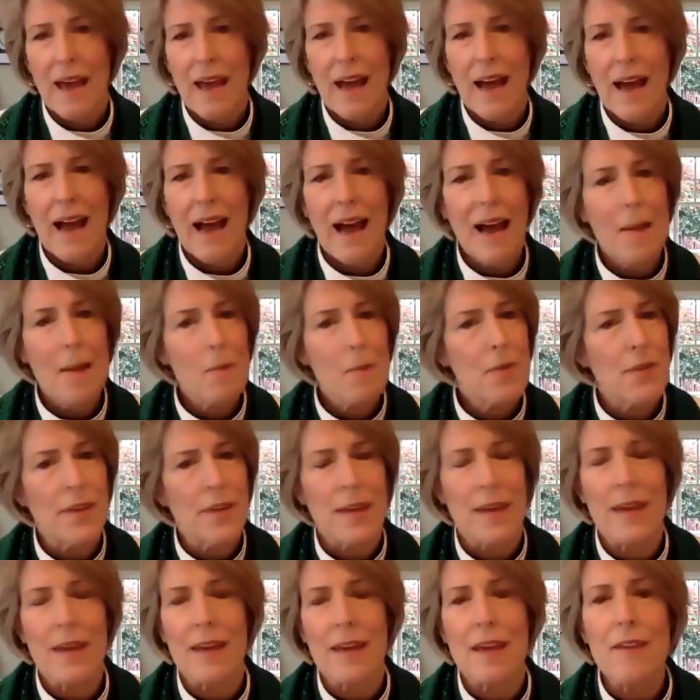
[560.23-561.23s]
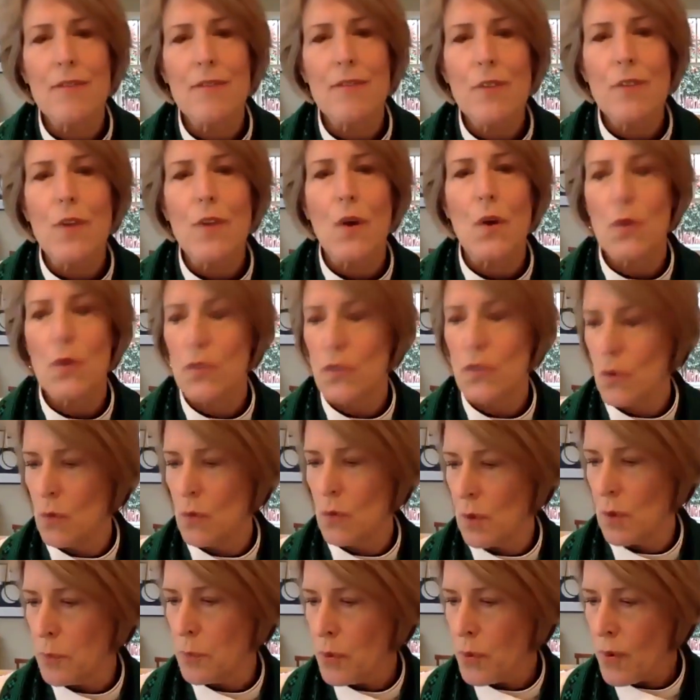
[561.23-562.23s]
I'm thinking even those who
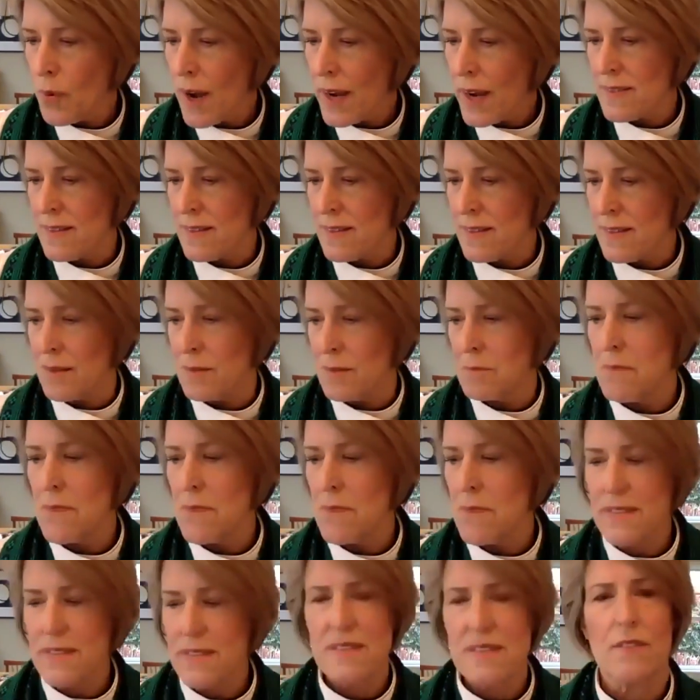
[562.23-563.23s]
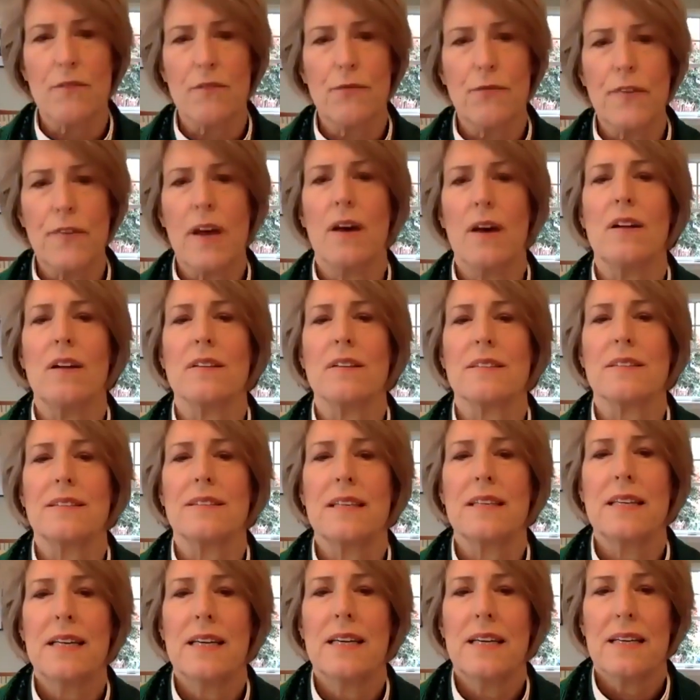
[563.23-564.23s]
were present must have felt
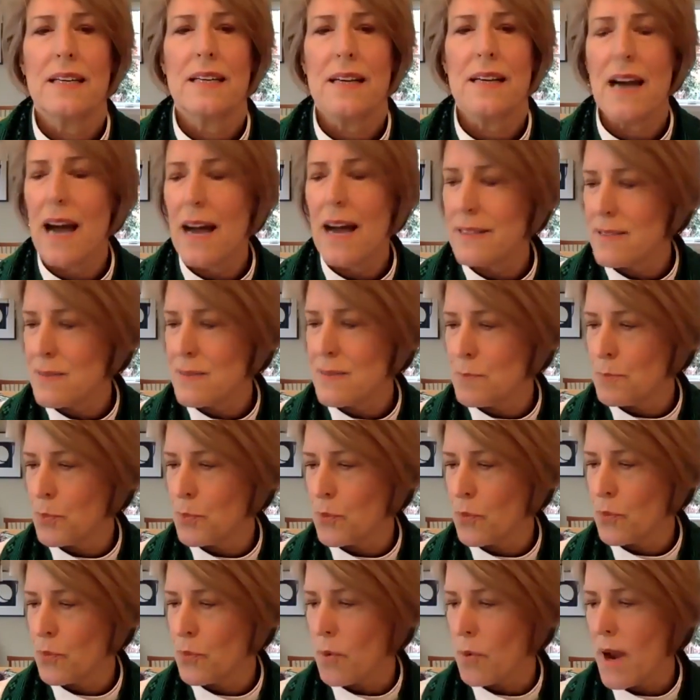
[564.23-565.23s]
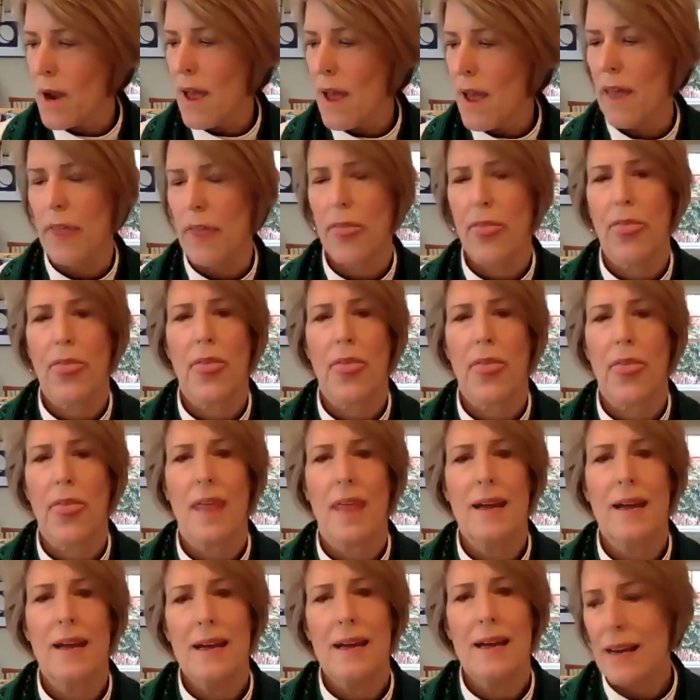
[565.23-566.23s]
God's breath
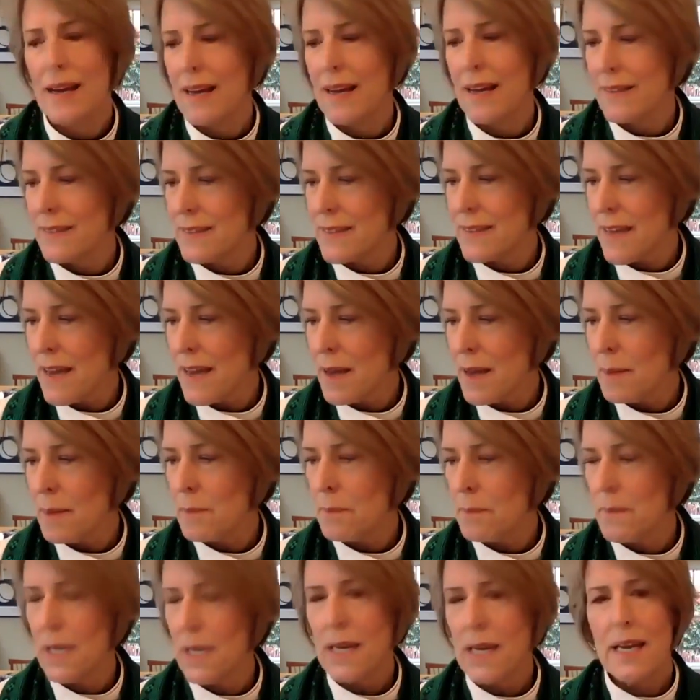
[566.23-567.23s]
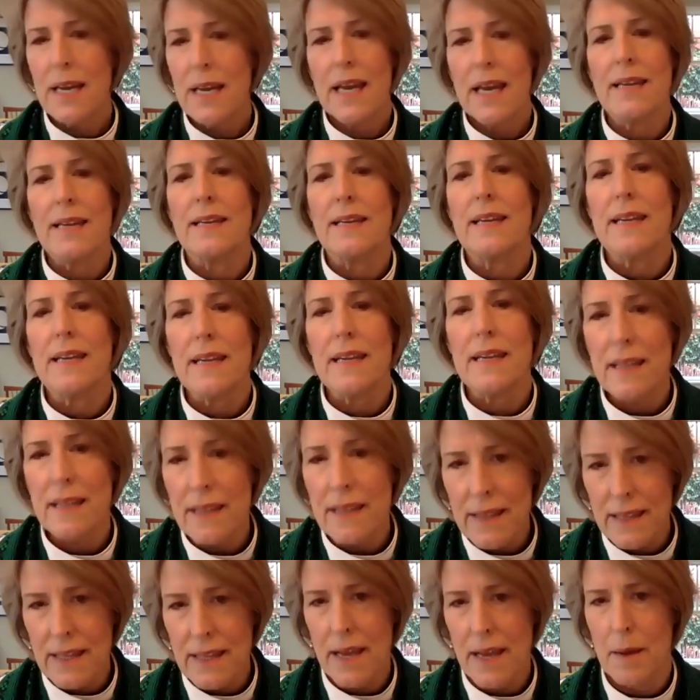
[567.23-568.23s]
on them and
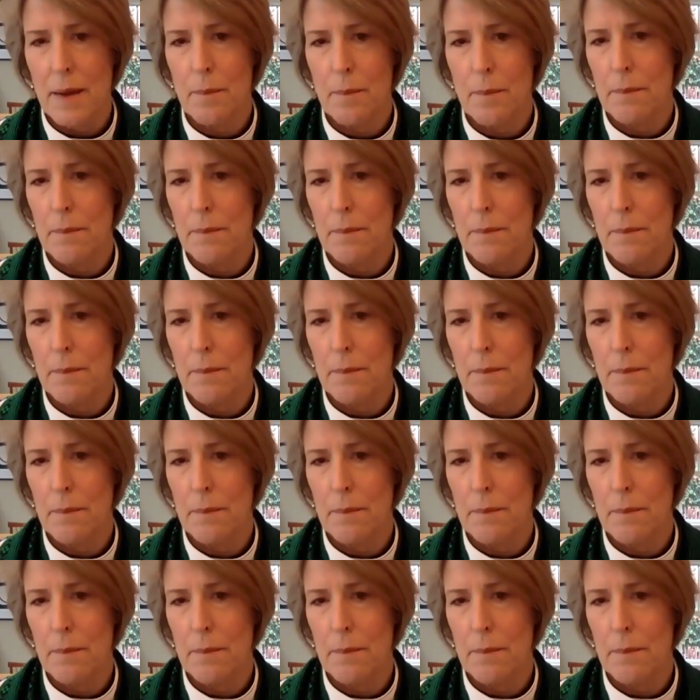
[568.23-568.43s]
in them.